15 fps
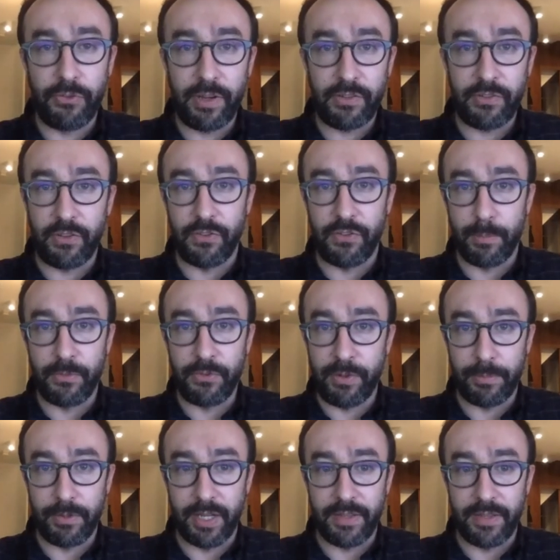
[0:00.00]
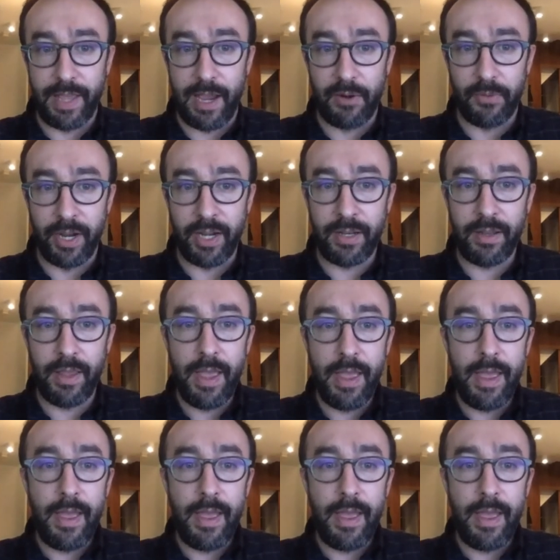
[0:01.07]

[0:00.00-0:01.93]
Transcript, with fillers: sexism, something like that, right?